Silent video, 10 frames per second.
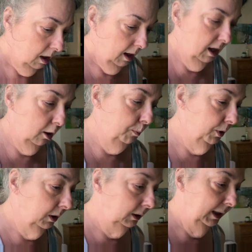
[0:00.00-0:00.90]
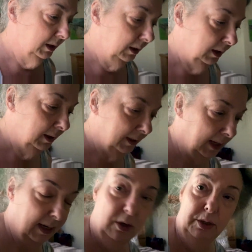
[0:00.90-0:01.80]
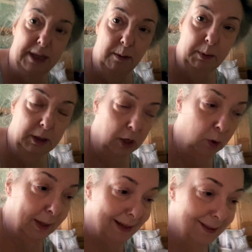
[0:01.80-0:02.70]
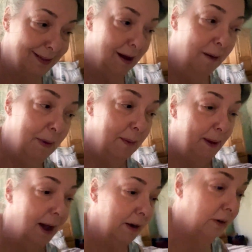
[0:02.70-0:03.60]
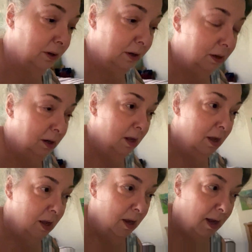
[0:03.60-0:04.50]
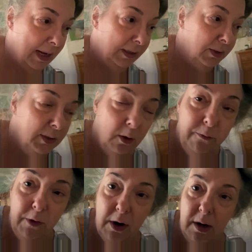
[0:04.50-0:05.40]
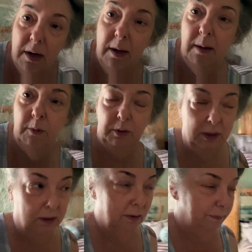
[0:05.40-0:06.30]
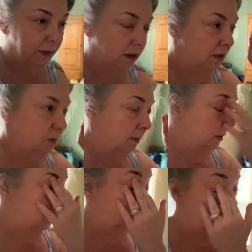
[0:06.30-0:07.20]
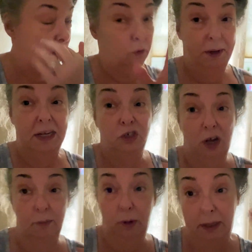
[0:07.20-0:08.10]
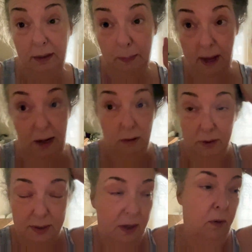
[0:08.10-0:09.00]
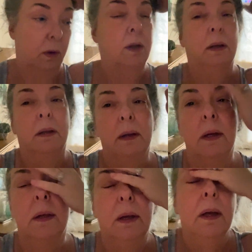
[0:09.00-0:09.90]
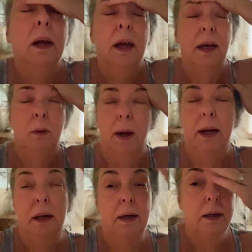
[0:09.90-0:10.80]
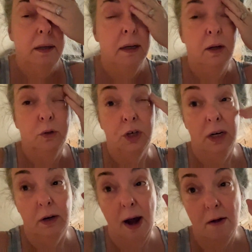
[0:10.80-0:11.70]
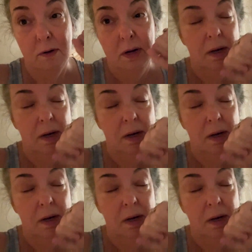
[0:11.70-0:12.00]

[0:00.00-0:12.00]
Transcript: And I'll put a link to the designer down below. It is not my pattern. And so far, I'm only a little bit into it, but she did a great job writing the pattern. So anyway, go check her out.